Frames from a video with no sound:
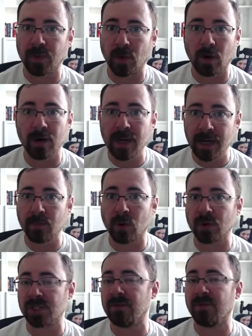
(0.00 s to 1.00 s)
our
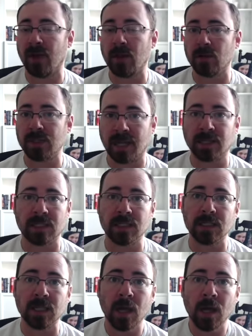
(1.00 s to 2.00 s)
neighbors and fellow Texans,